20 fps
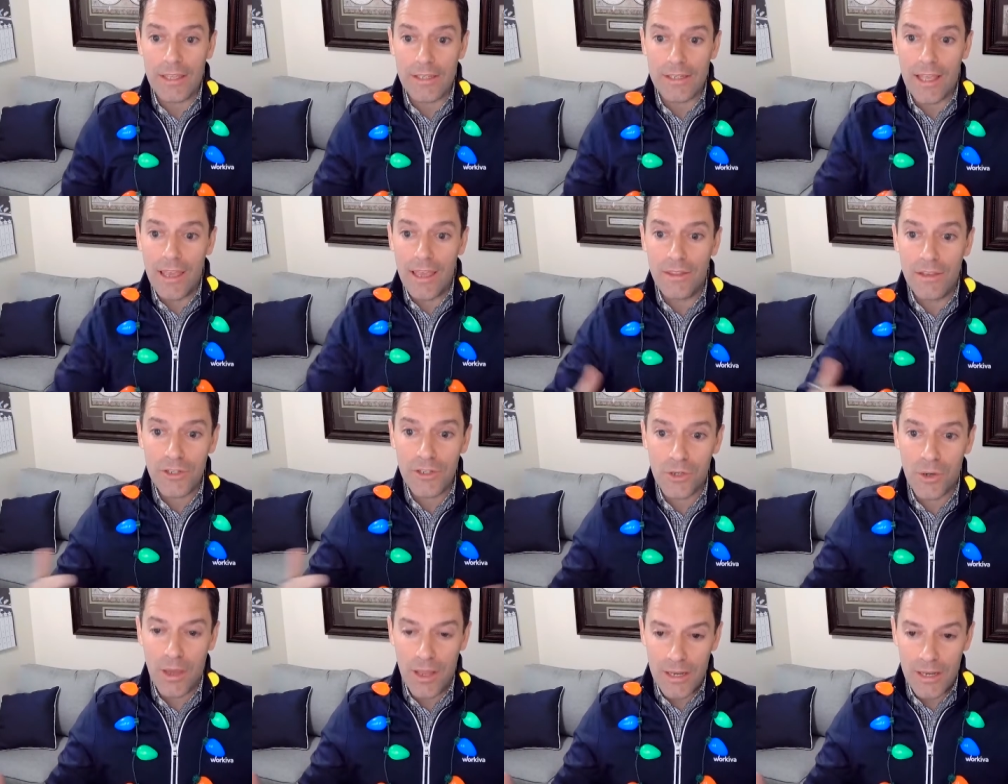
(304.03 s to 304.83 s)
is, hey, this
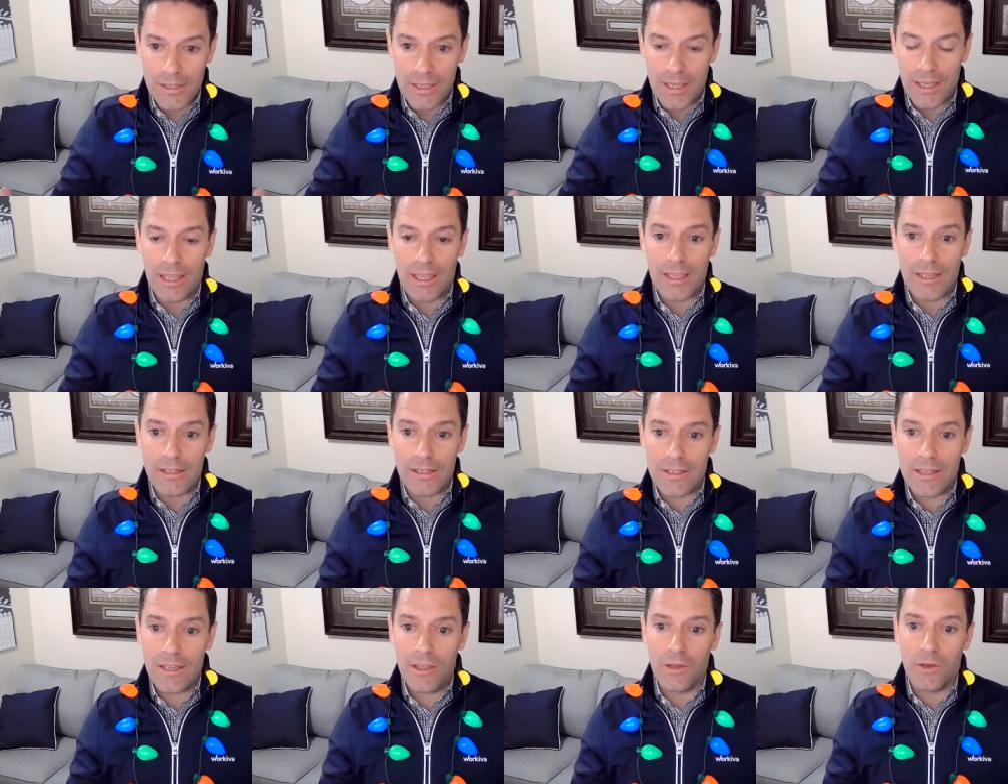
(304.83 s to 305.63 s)
trend is going to
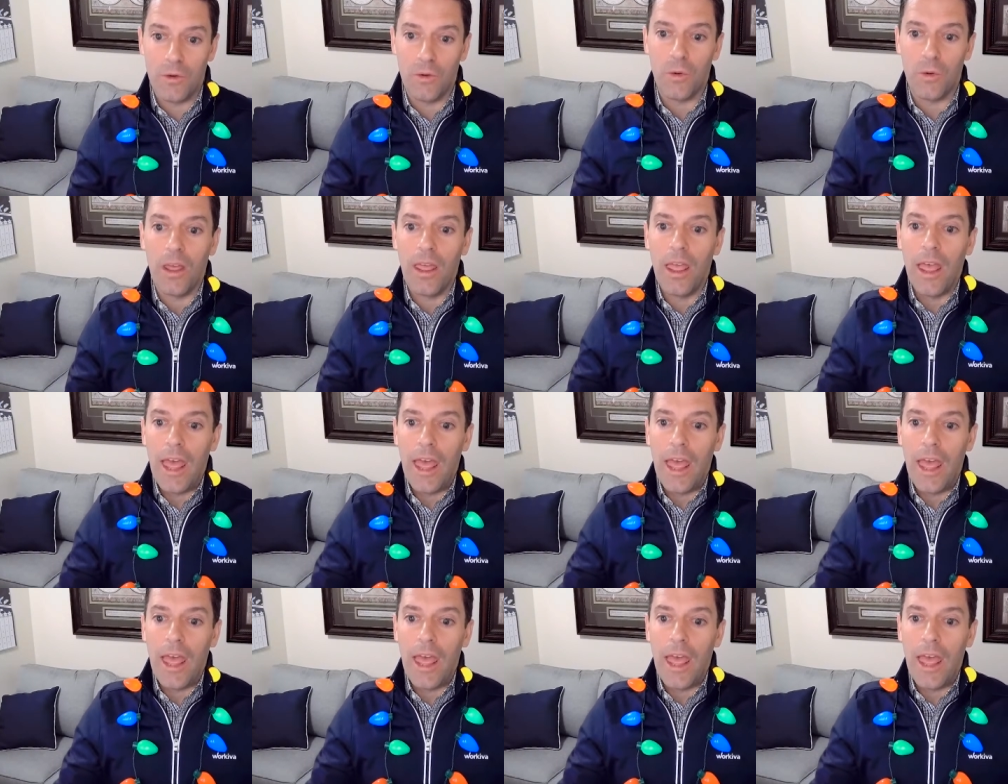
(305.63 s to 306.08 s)
continue.